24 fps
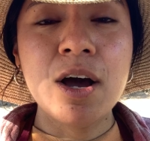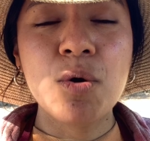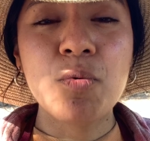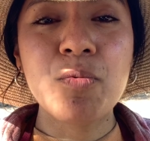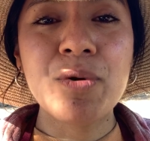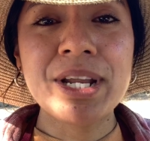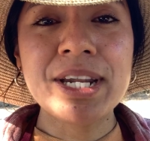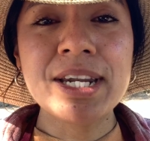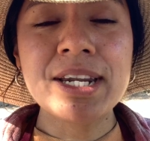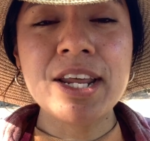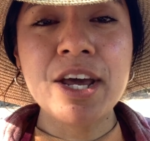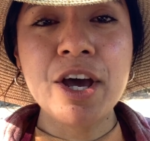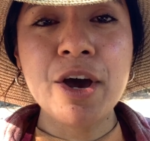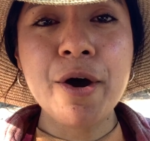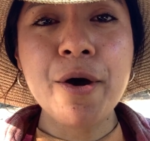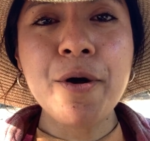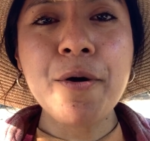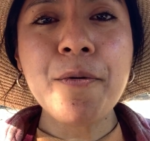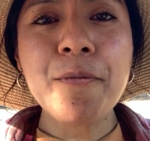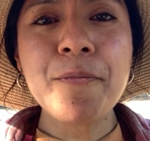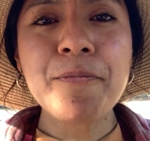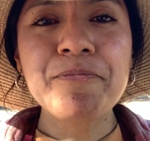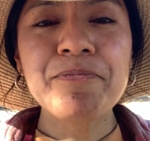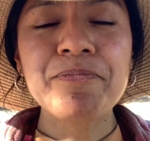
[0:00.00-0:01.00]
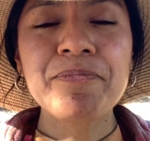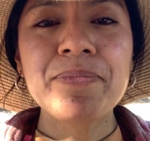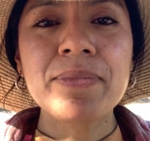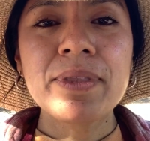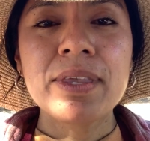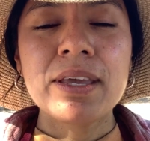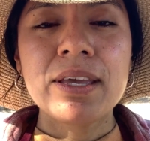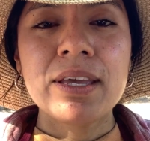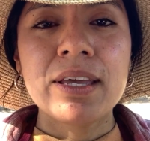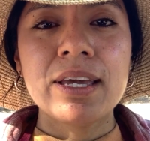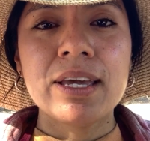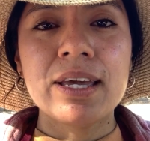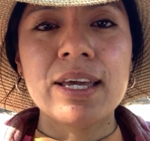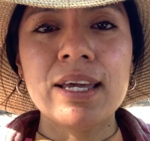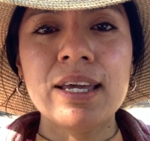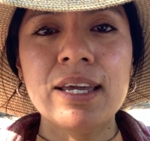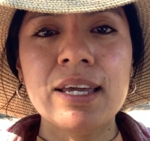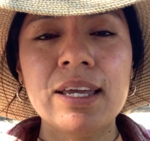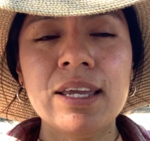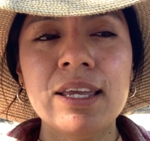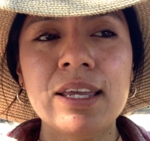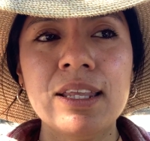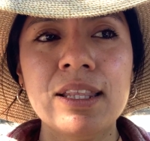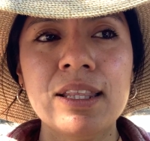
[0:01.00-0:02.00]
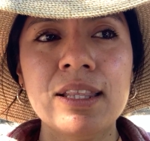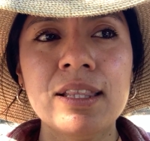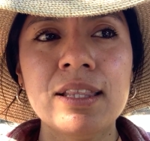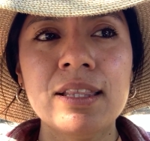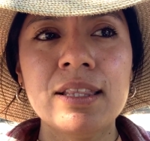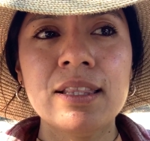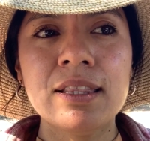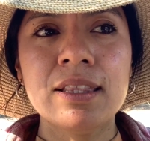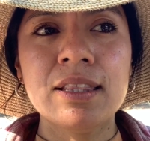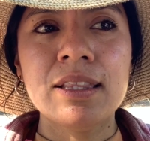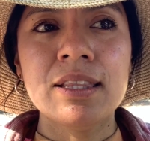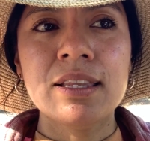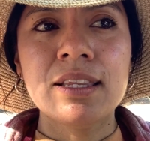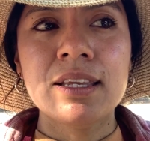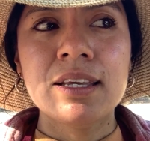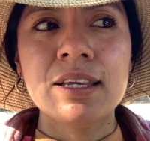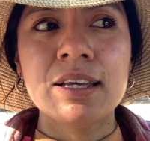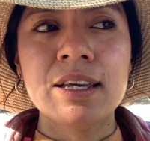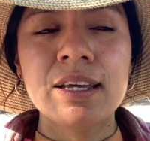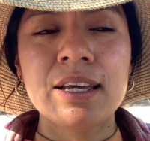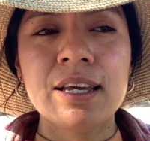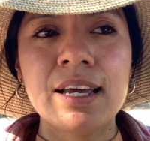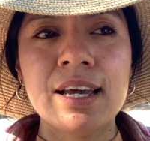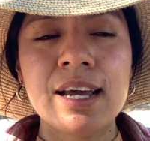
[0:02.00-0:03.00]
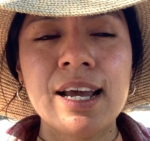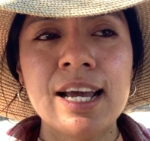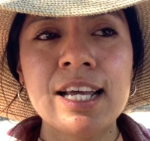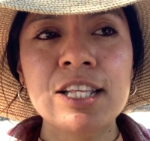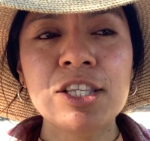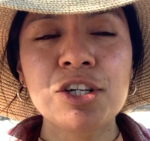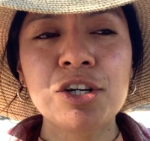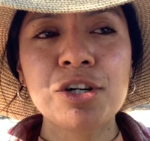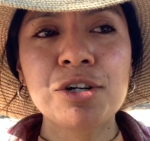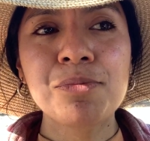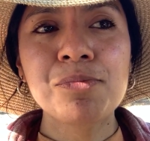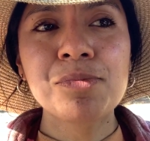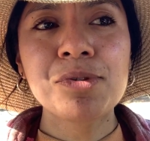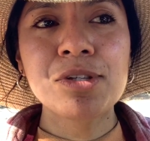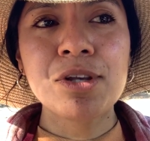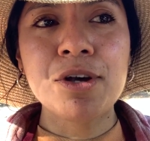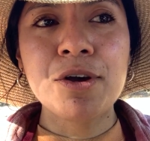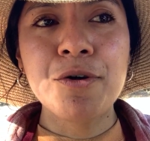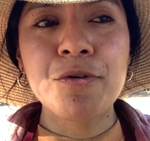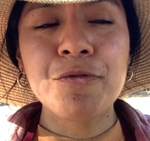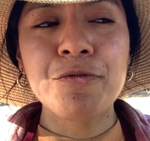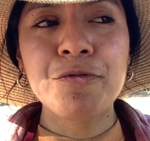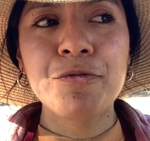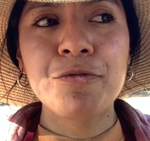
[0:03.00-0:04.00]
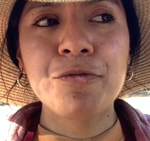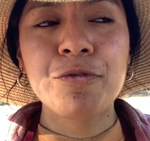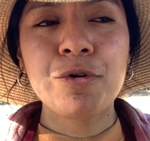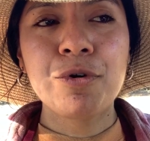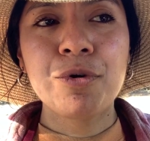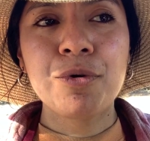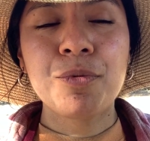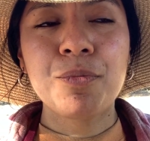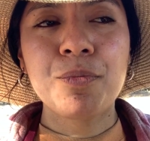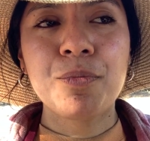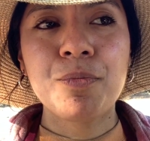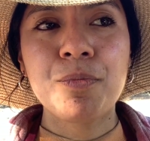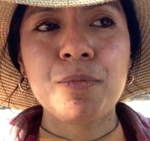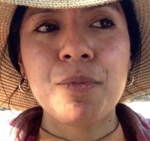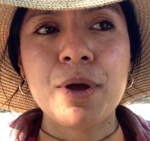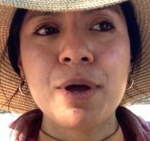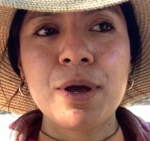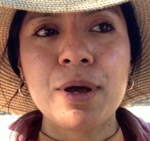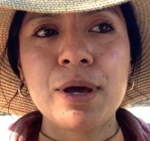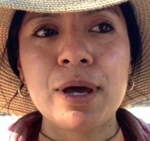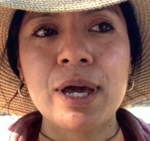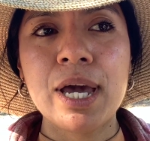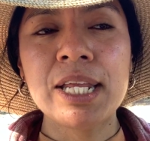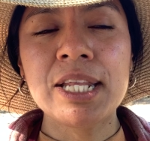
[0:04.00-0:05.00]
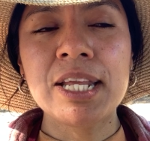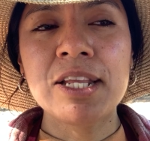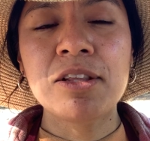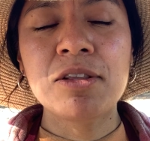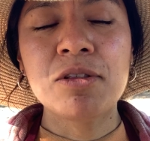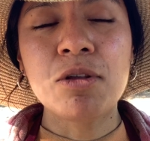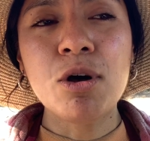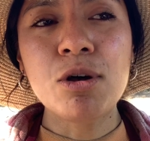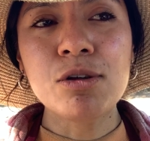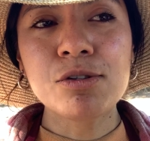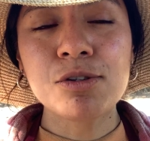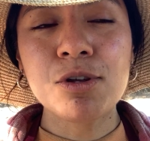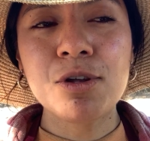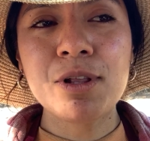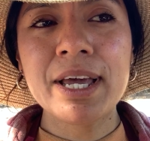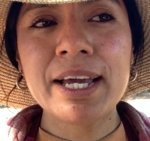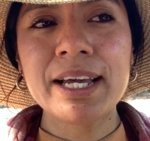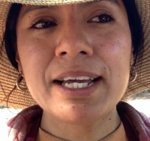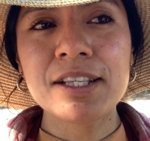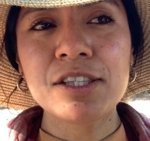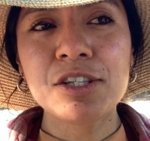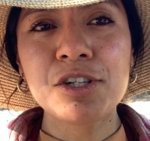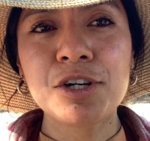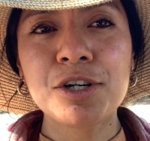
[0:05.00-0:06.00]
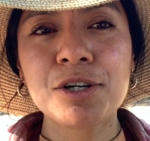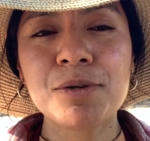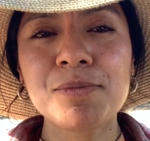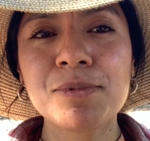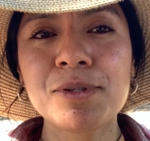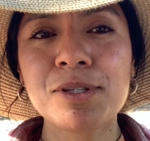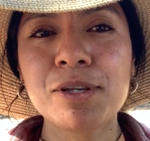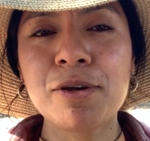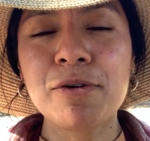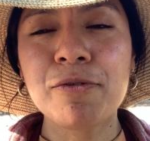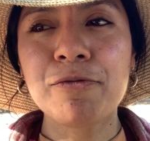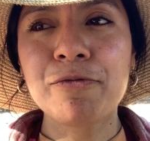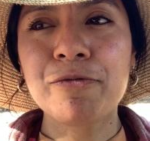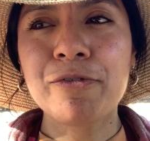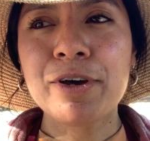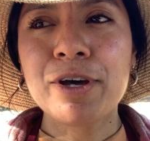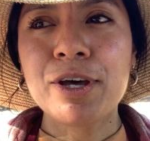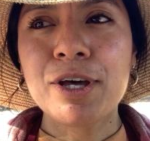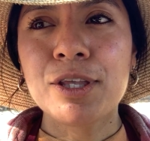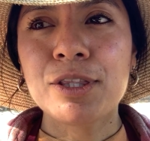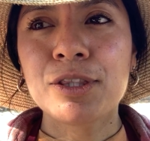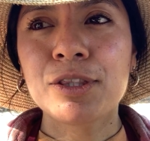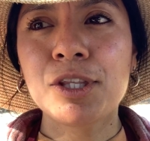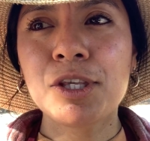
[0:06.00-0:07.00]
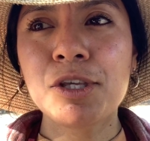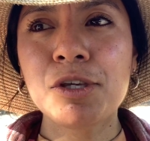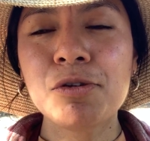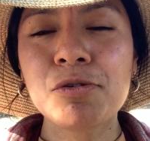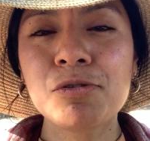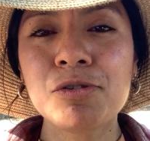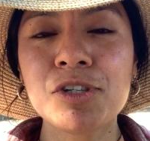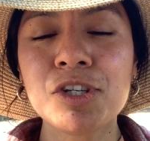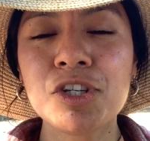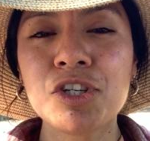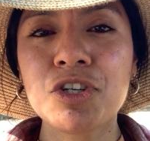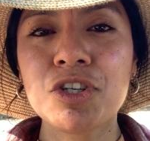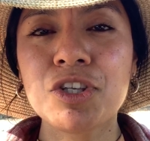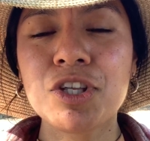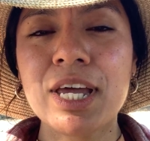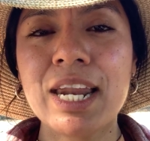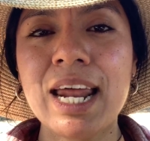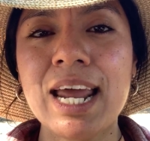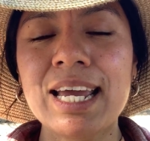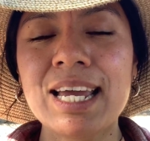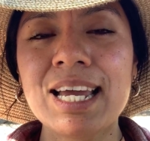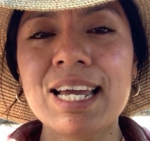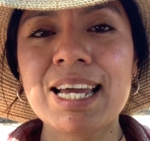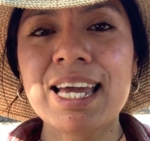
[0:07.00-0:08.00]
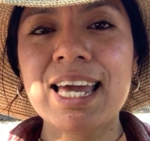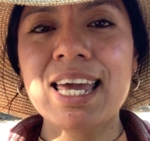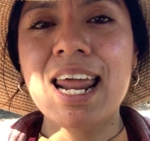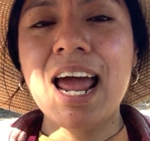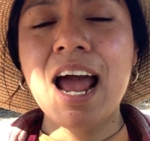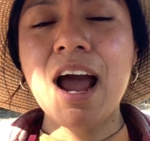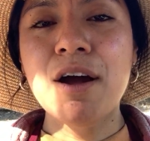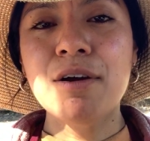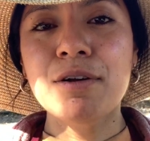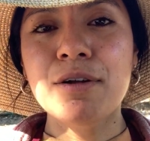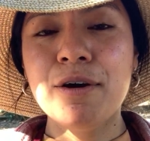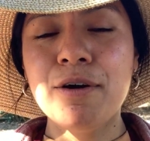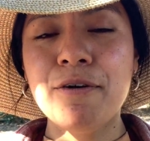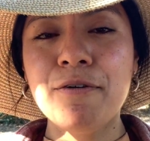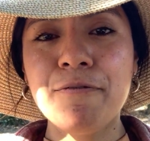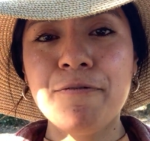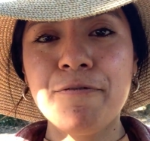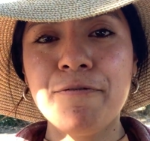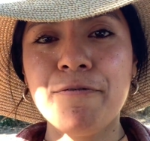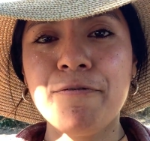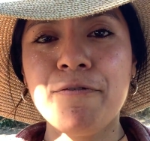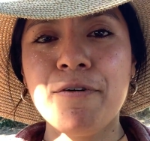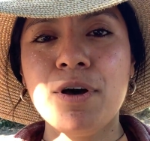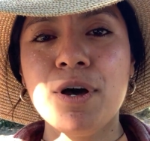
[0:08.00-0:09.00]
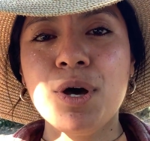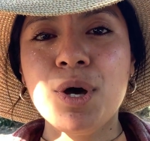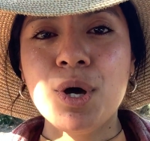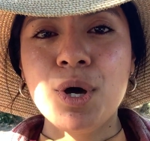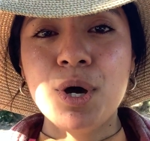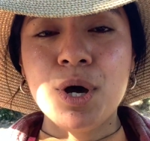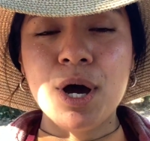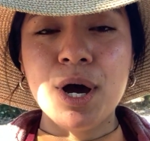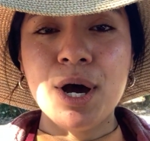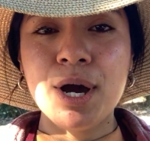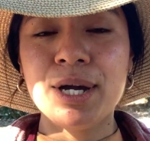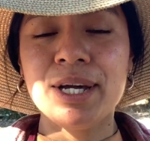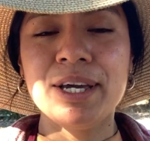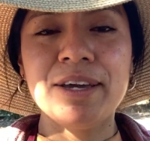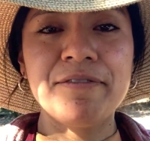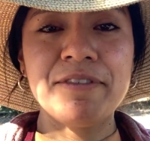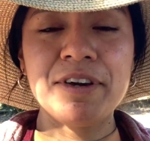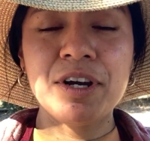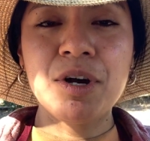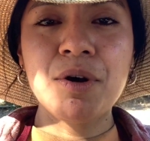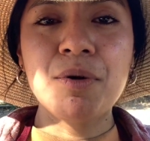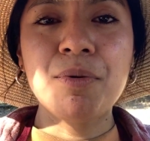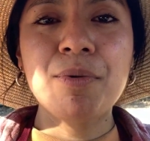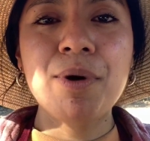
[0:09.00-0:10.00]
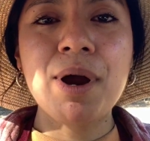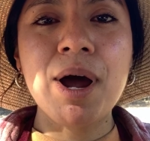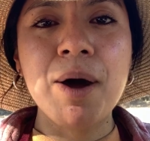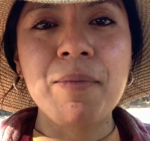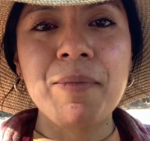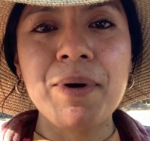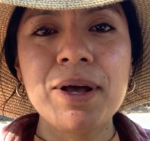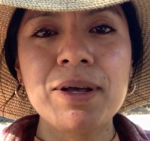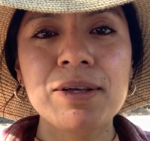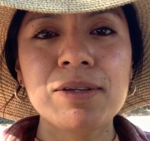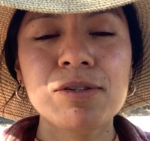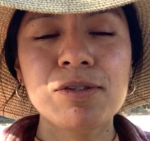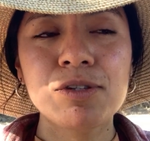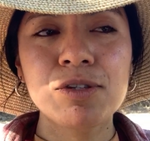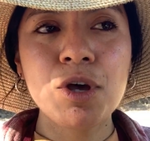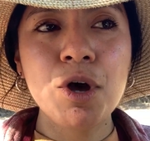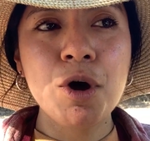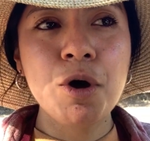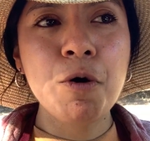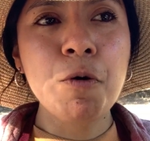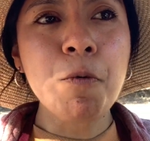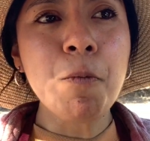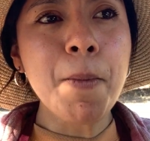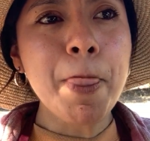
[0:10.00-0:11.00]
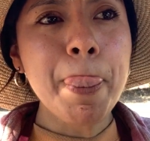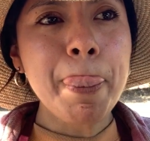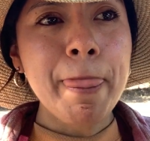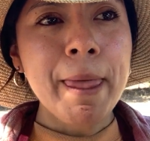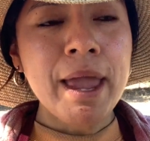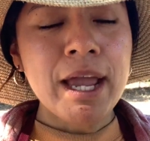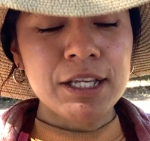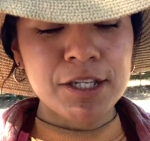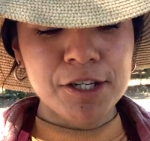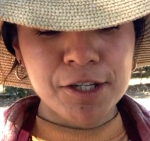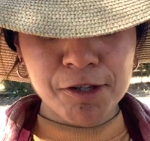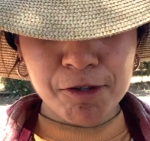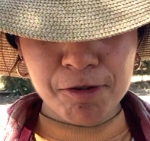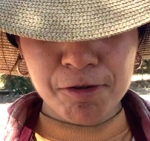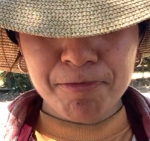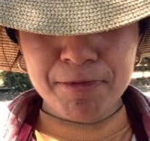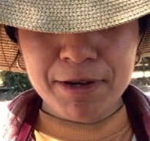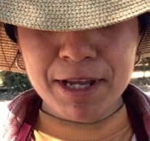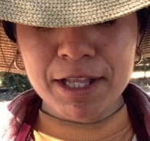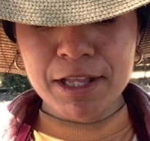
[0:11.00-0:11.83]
window in terms of, and also in terms of the usage that I can get out of a given crop. So just to be